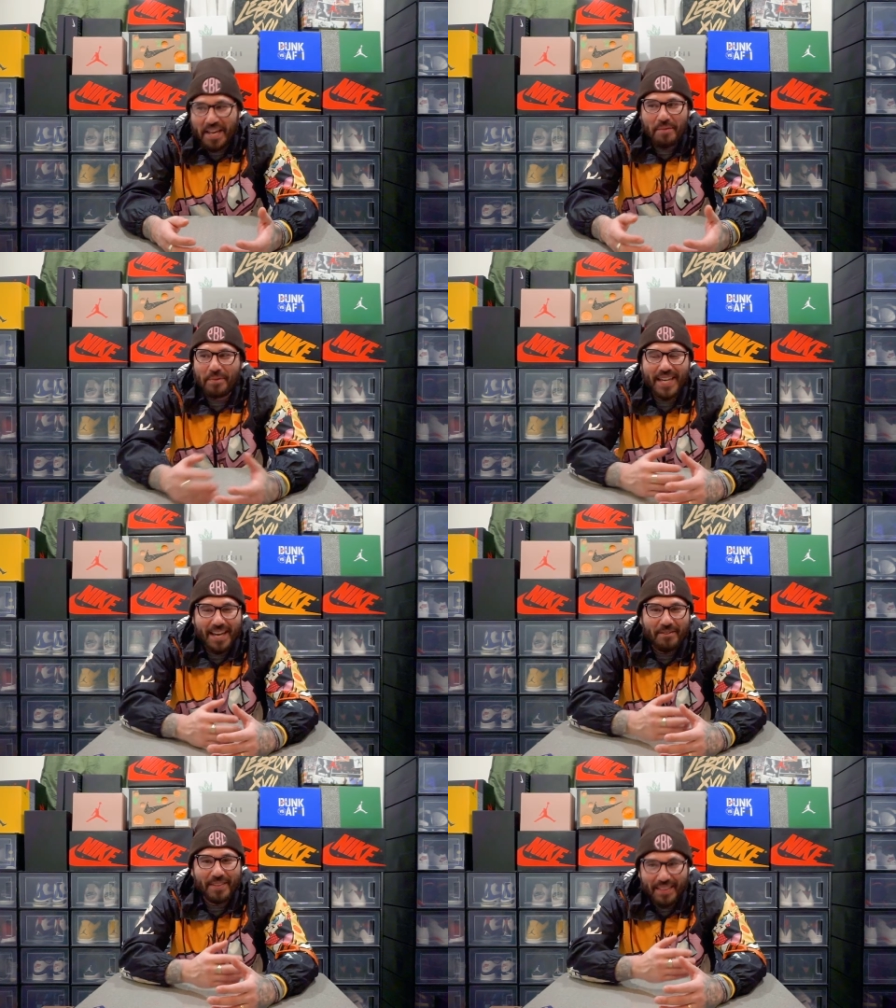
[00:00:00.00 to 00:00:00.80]
but
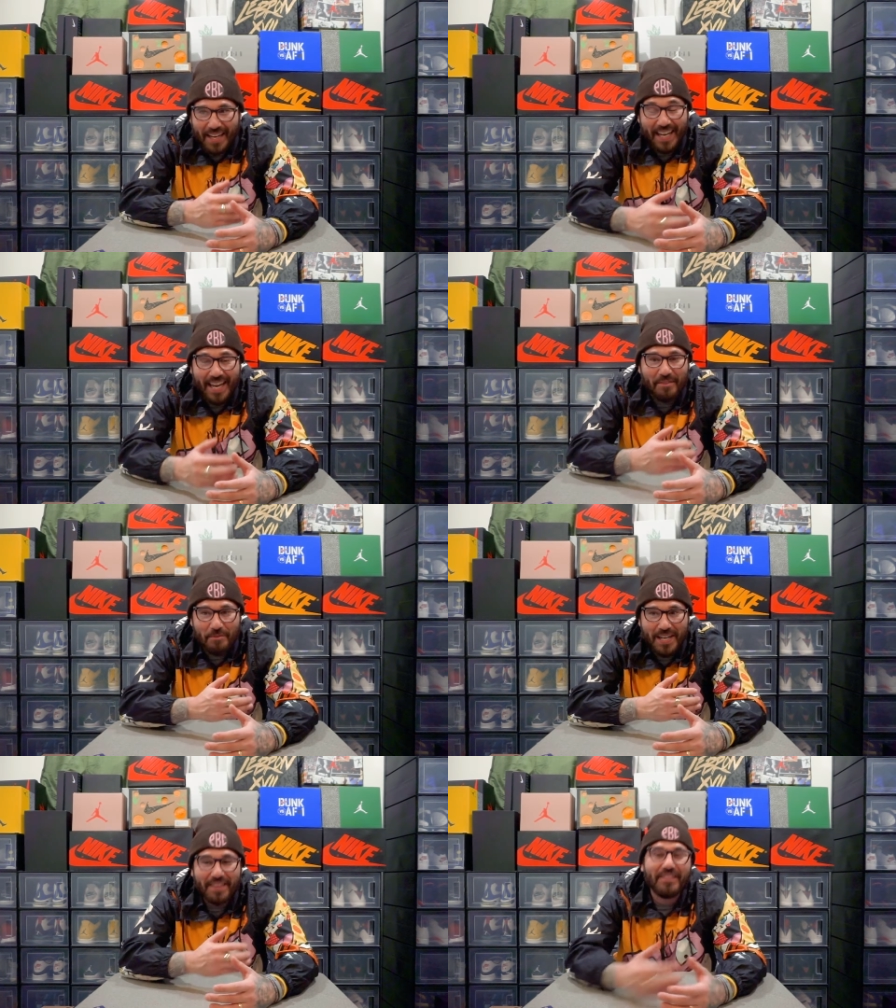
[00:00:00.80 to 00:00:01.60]
yet, again,
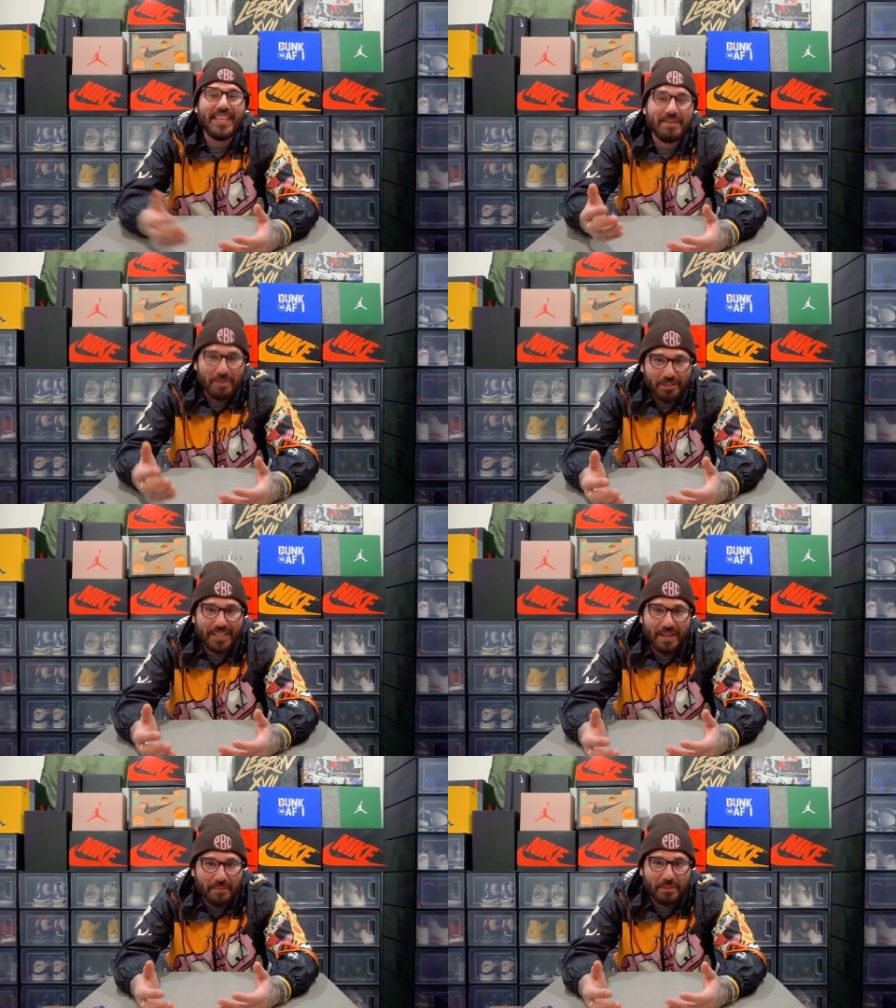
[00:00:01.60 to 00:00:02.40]
one of the most
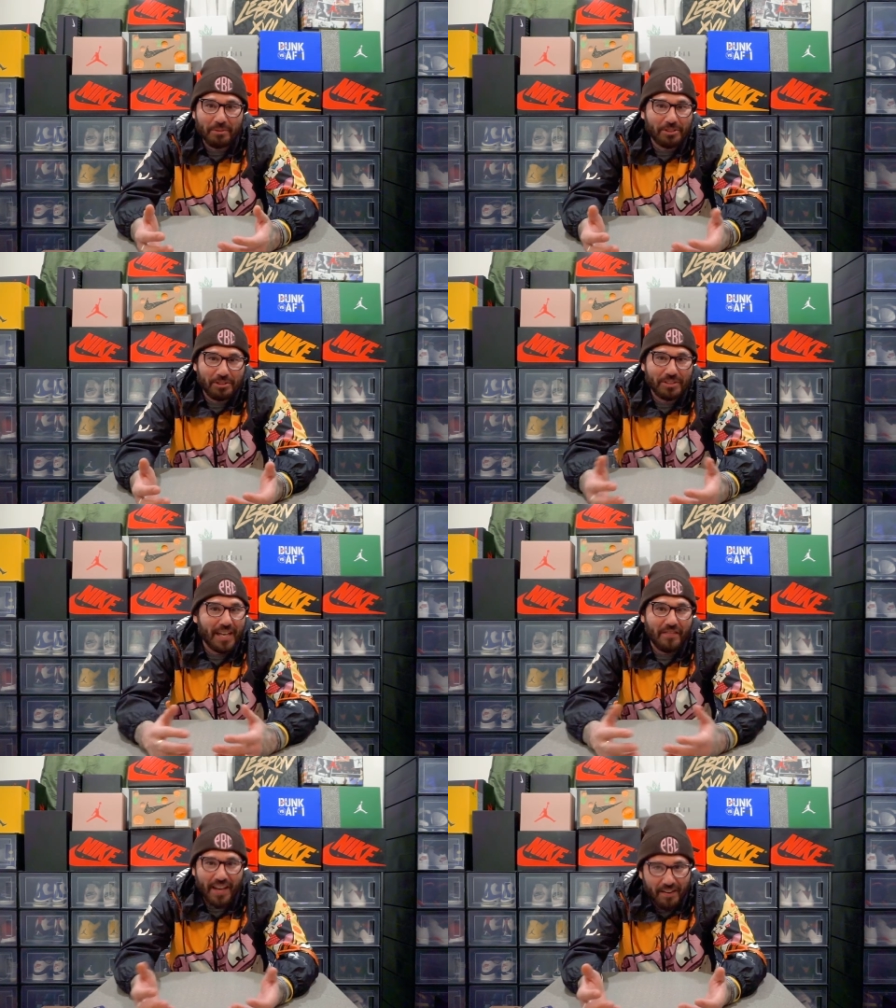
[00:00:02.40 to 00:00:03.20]
comfortable shoes
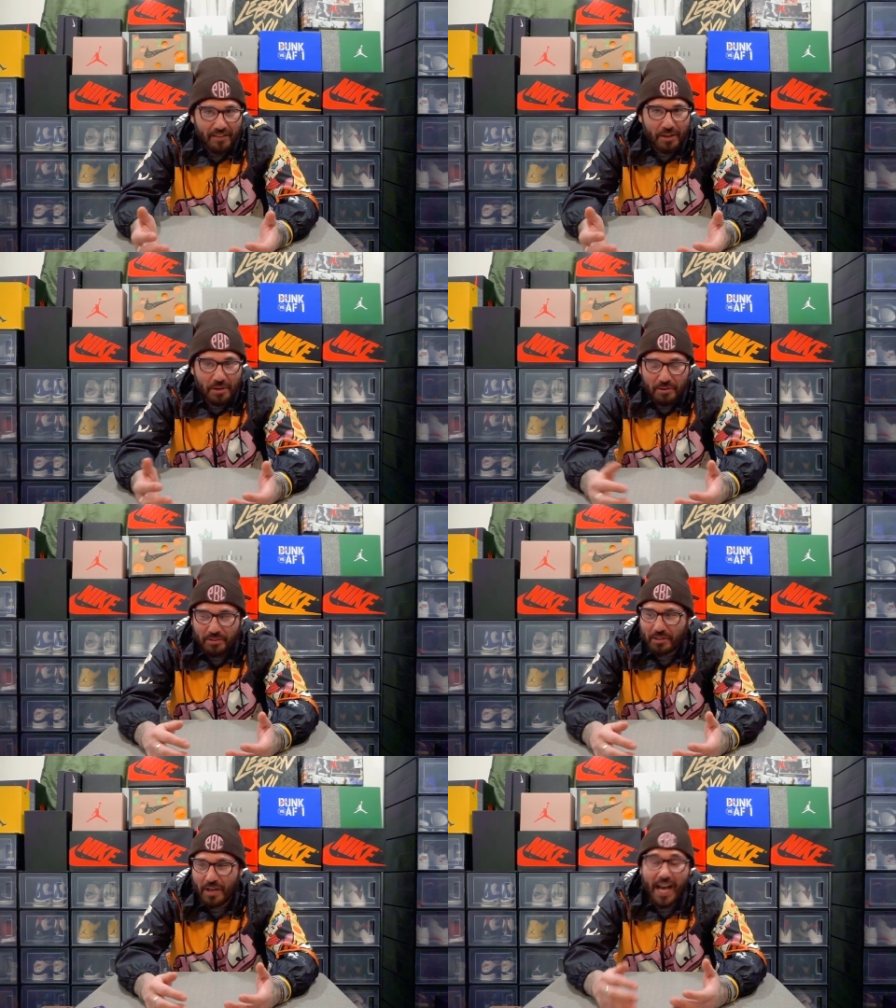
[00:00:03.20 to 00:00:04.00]
I've ever owned.
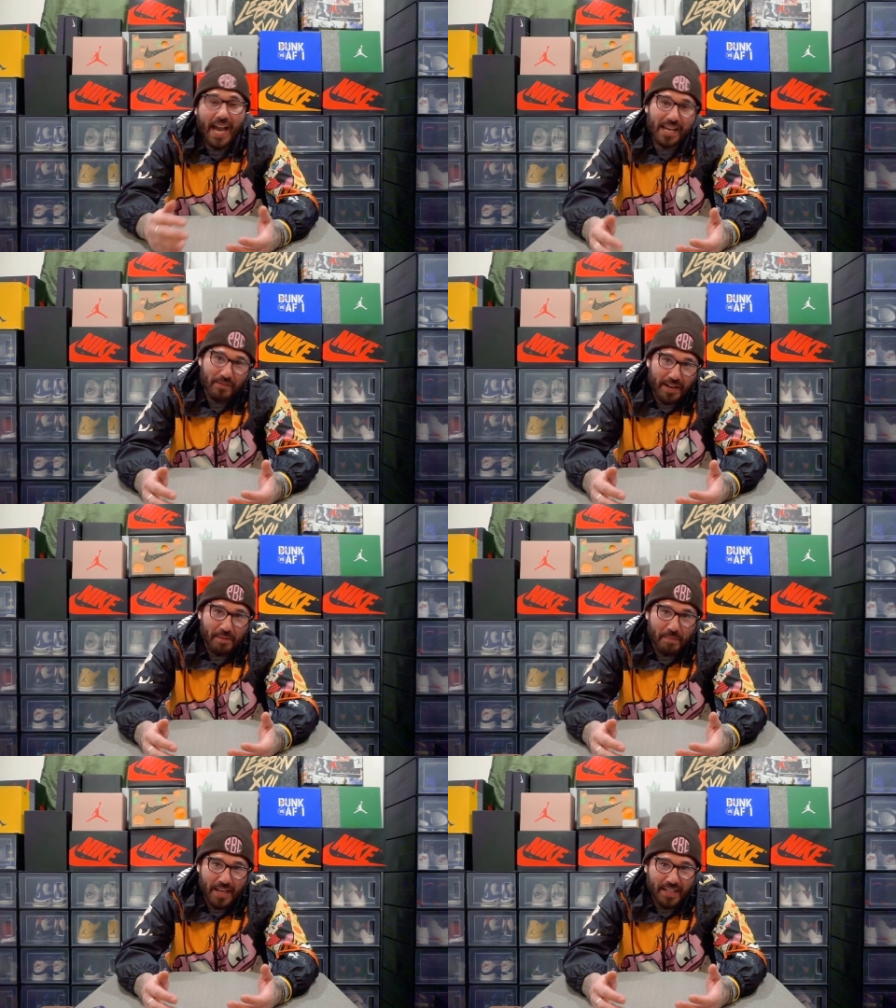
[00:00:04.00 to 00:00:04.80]
So I highly
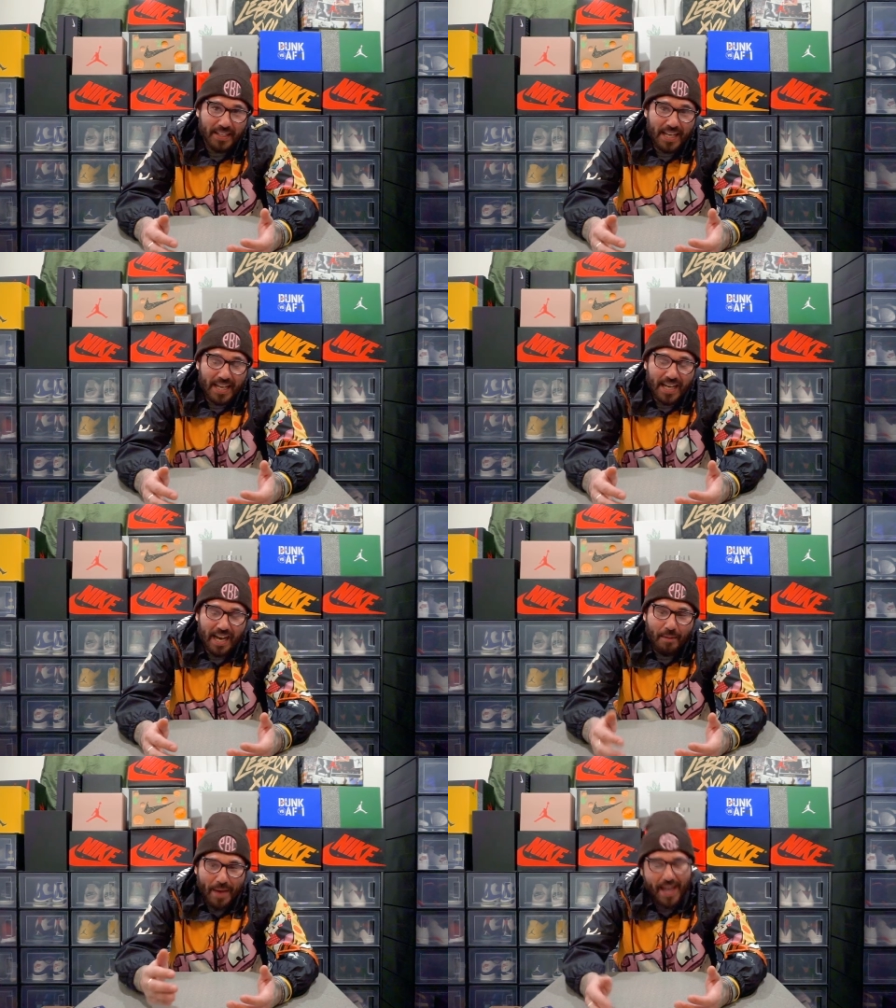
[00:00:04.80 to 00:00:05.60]
recommend
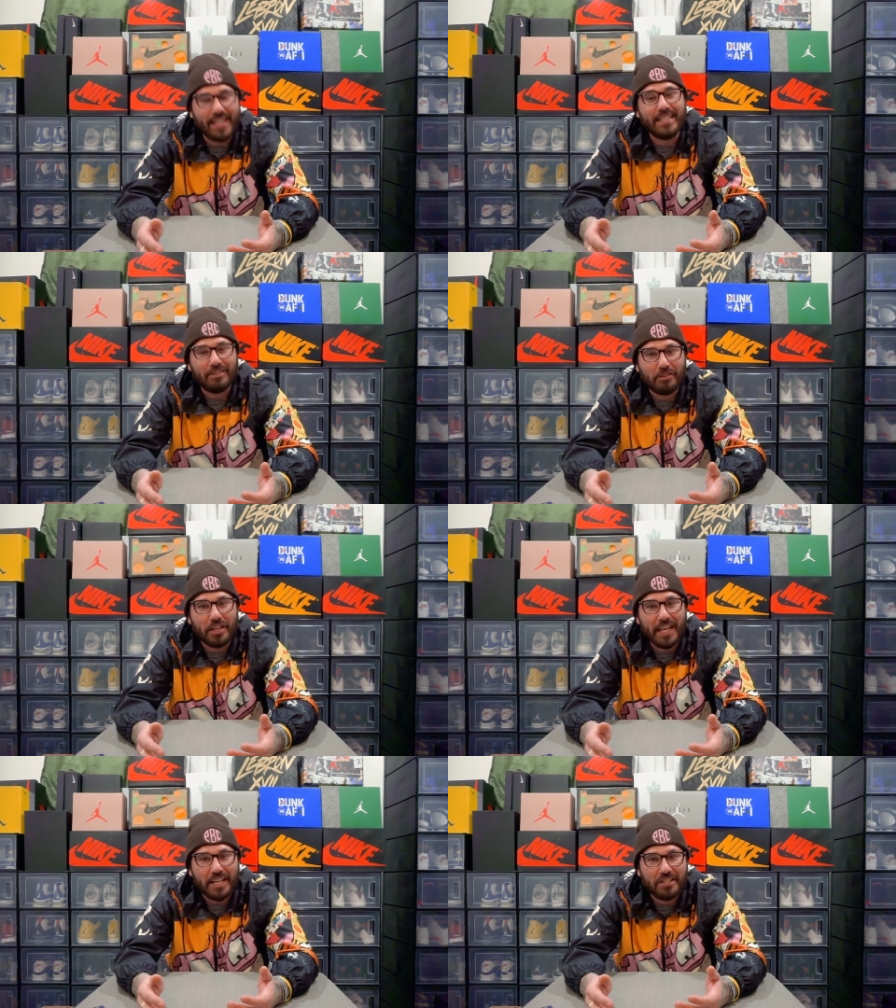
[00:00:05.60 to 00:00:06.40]
adding these to your
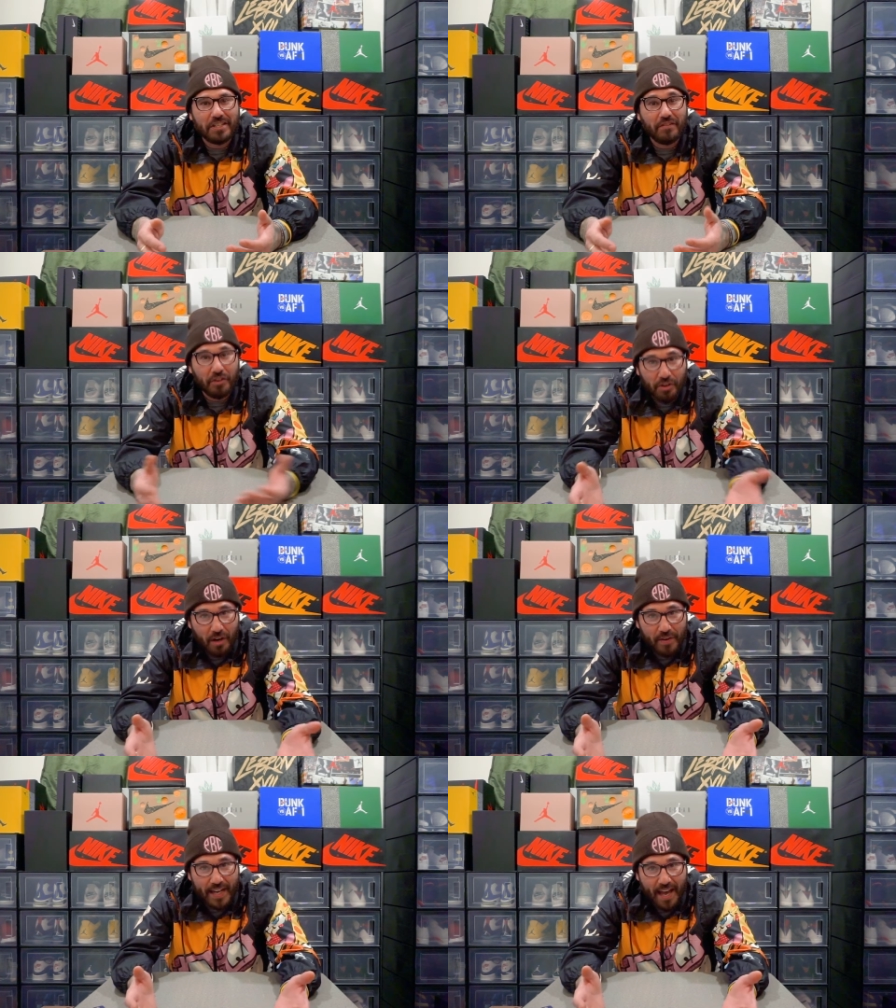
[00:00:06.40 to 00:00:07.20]
collection if you don't
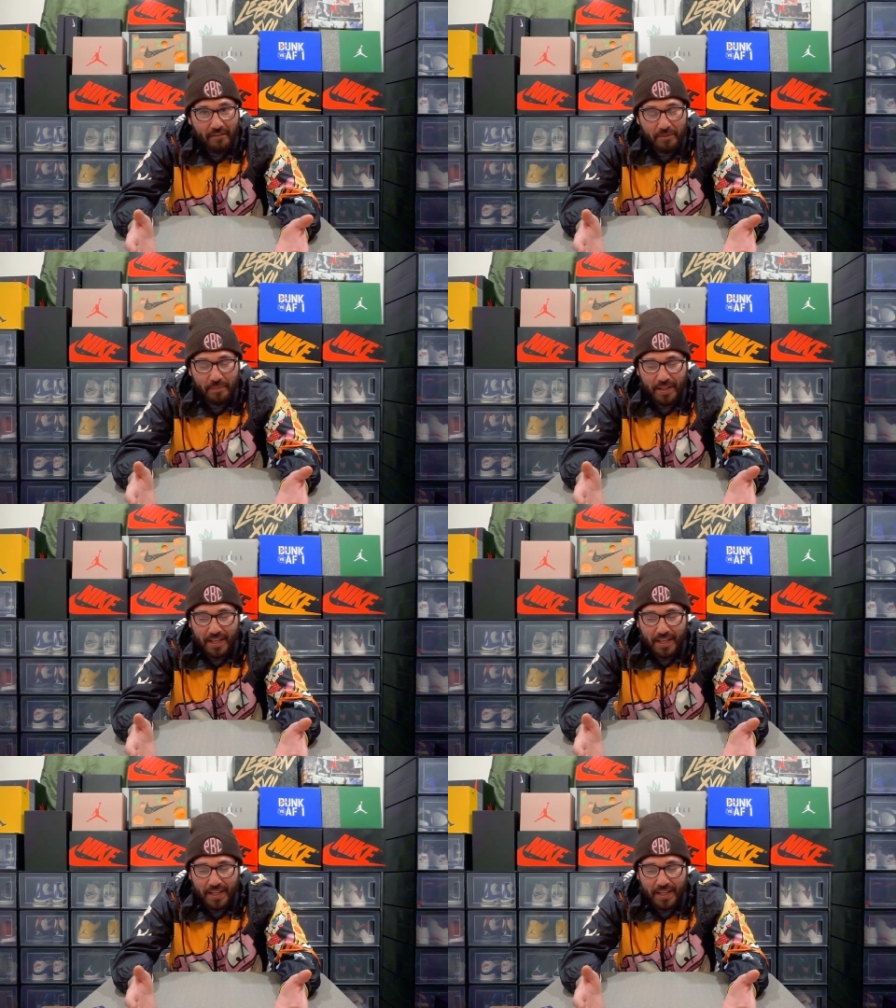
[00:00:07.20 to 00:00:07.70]
already have them.